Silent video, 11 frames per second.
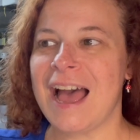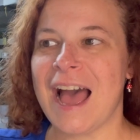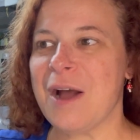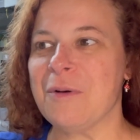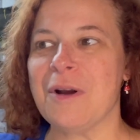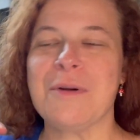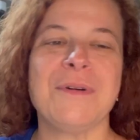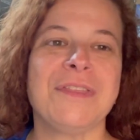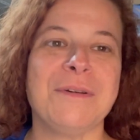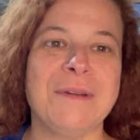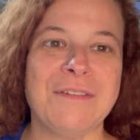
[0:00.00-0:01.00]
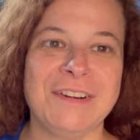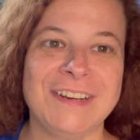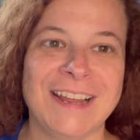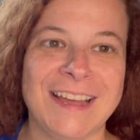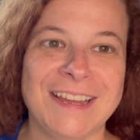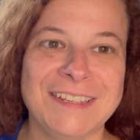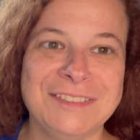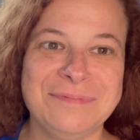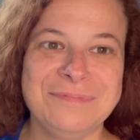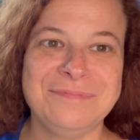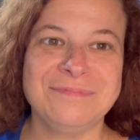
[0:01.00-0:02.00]
I work with them every day.
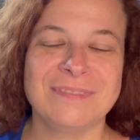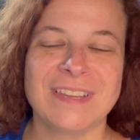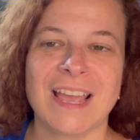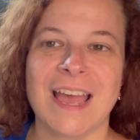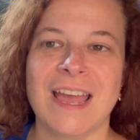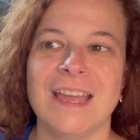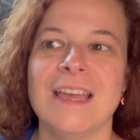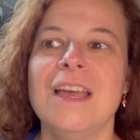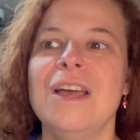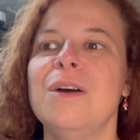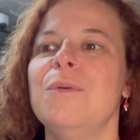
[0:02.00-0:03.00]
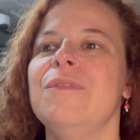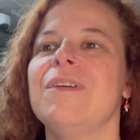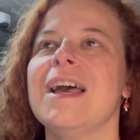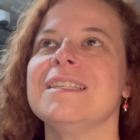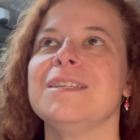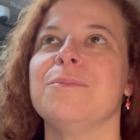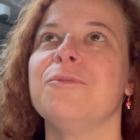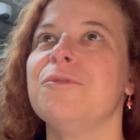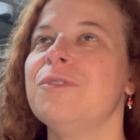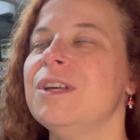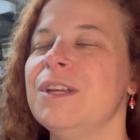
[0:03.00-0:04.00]
Okay. We've got
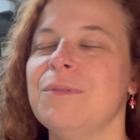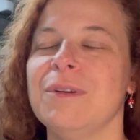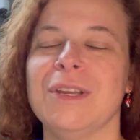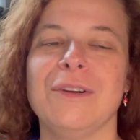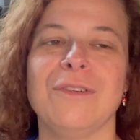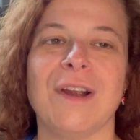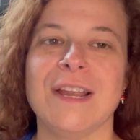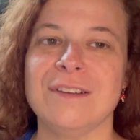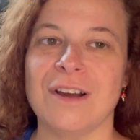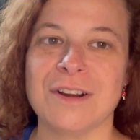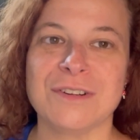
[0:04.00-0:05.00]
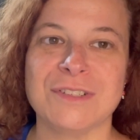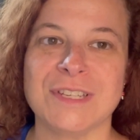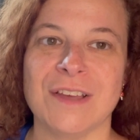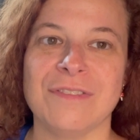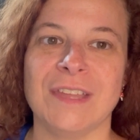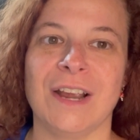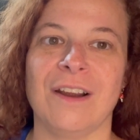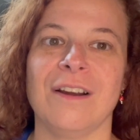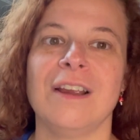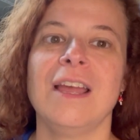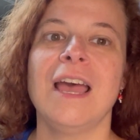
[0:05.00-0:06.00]
some really, really great doctors out there.